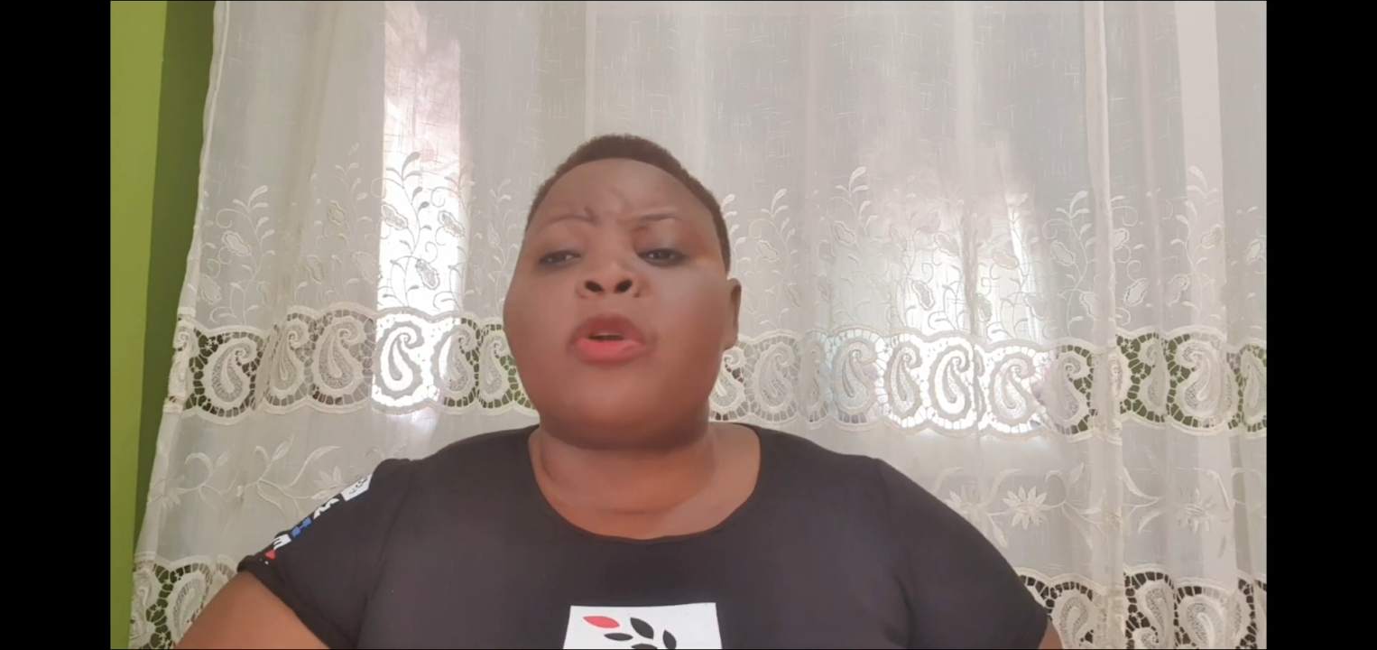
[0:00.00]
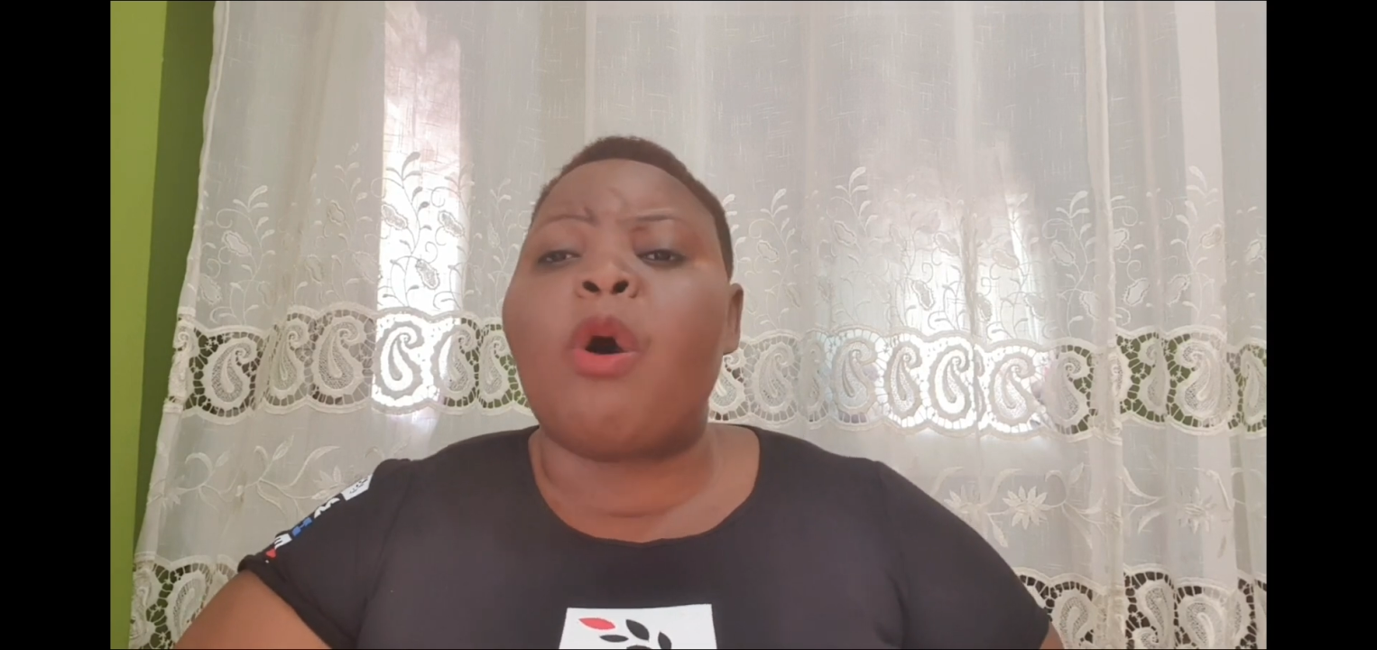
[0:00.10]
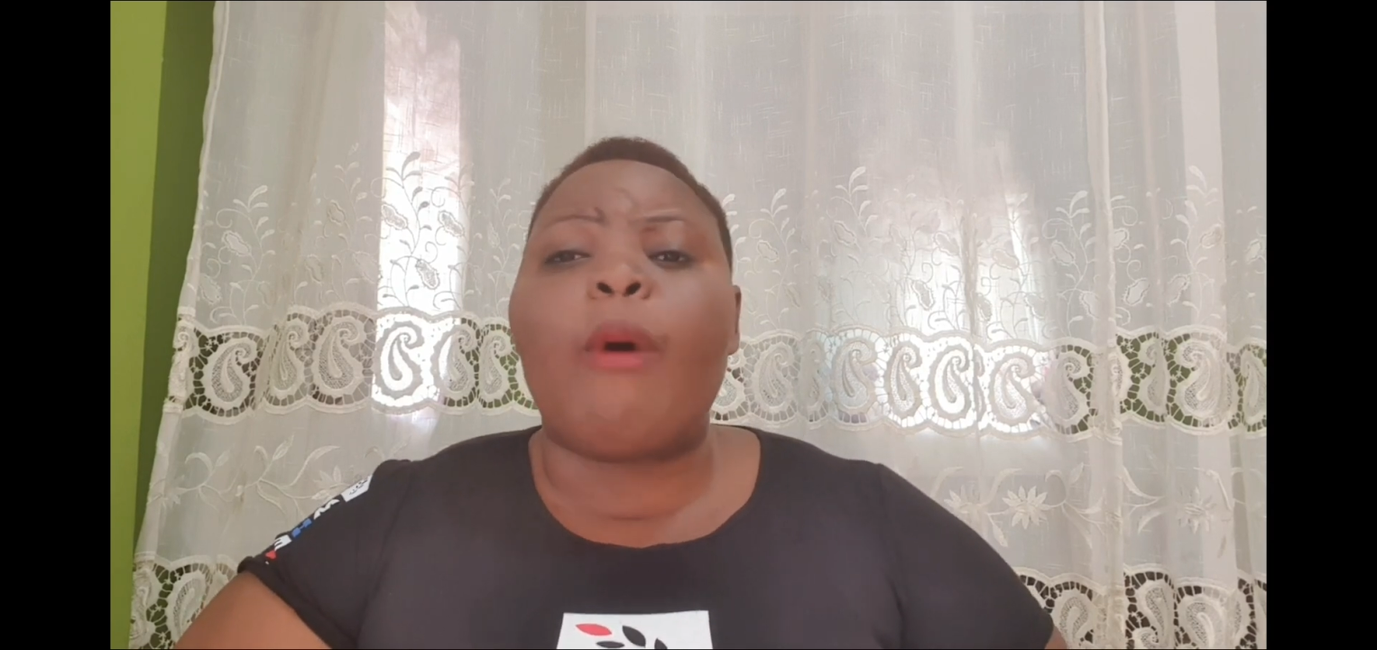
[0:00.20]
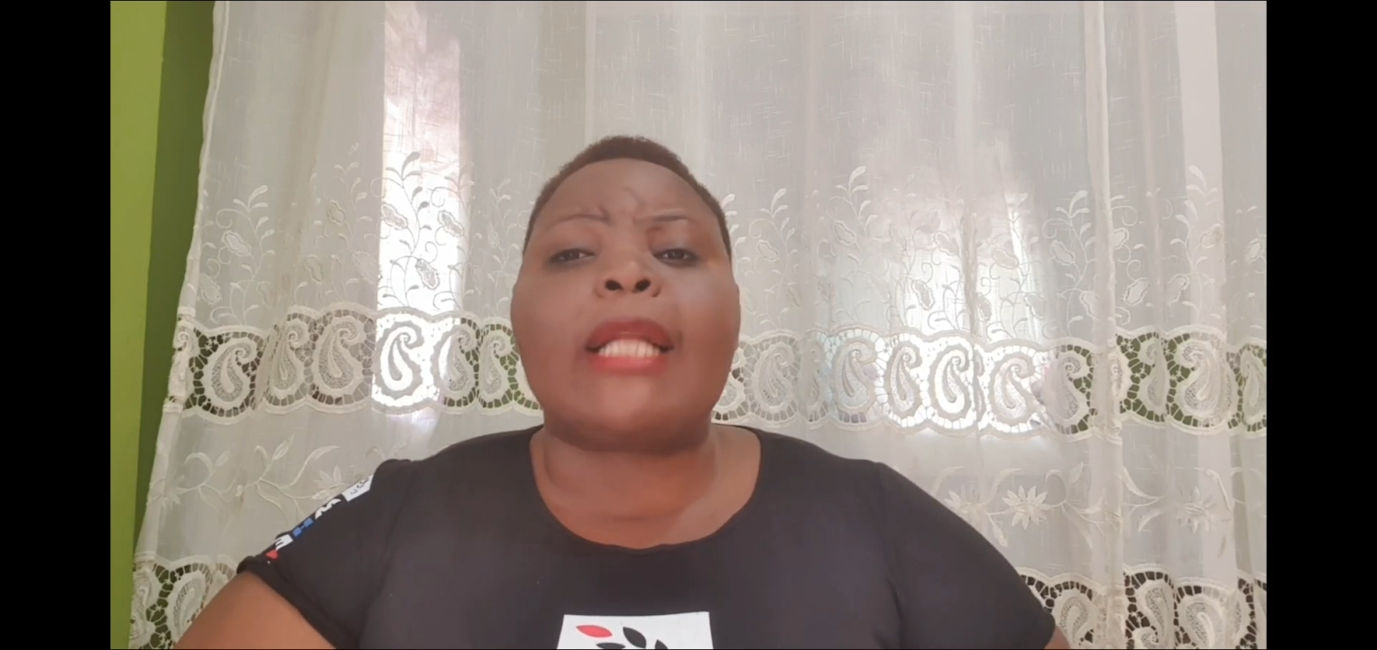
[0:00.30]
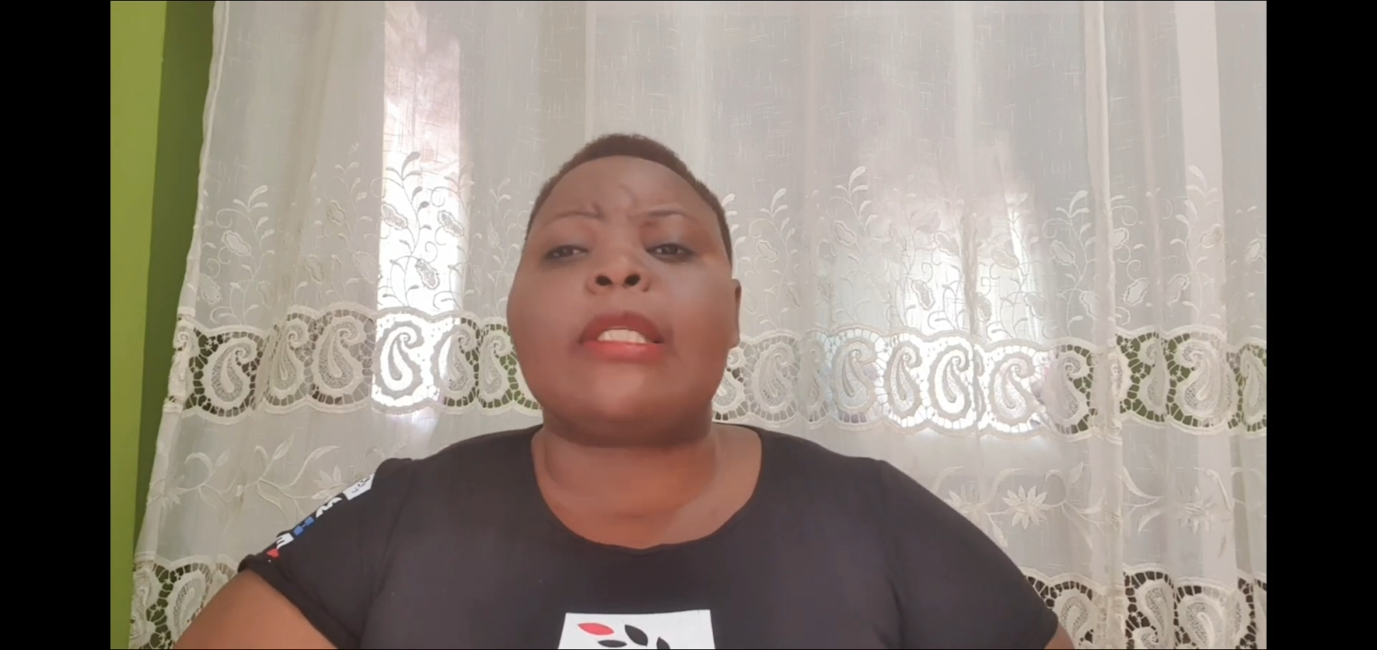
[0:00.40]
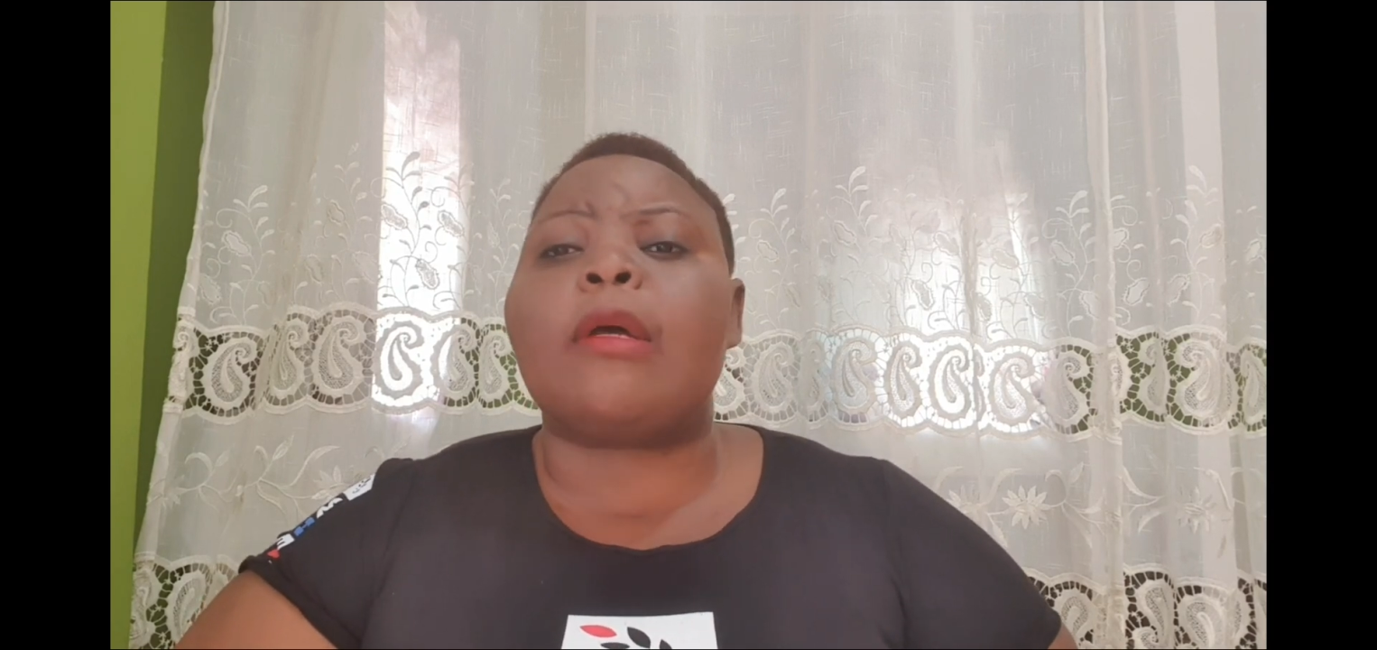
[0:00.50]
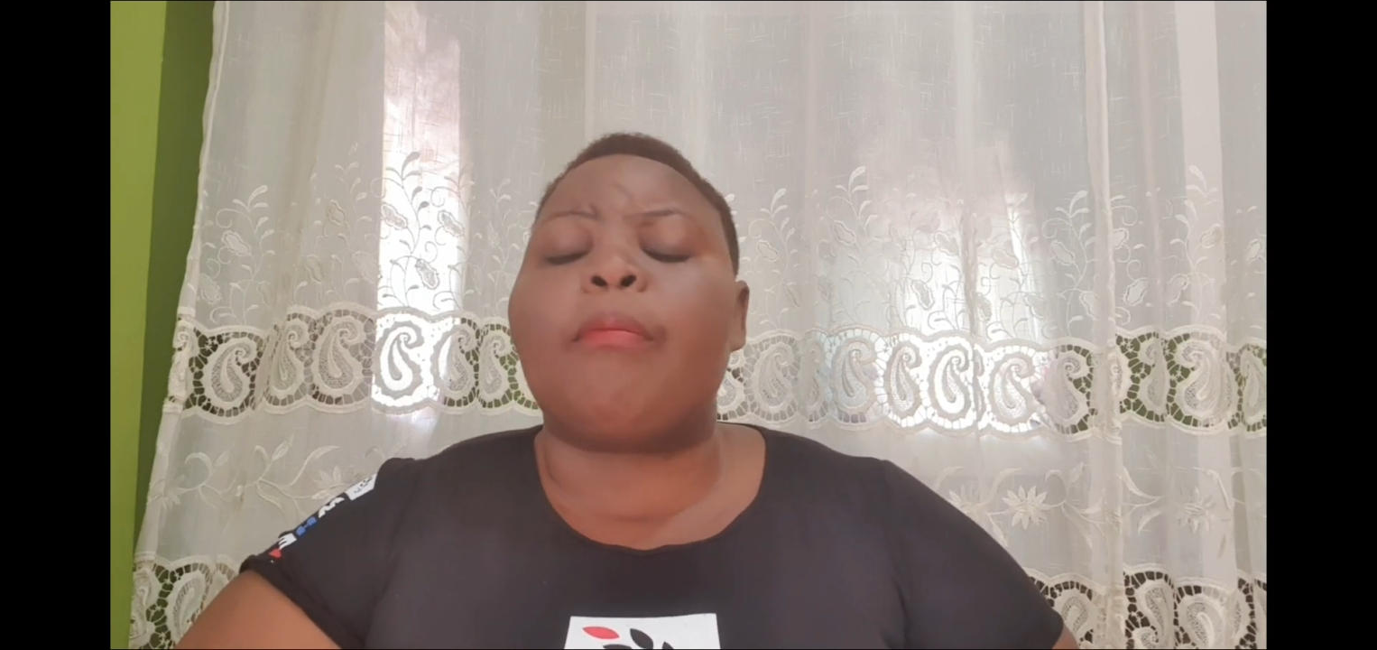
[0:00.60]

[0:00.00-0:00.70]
know what?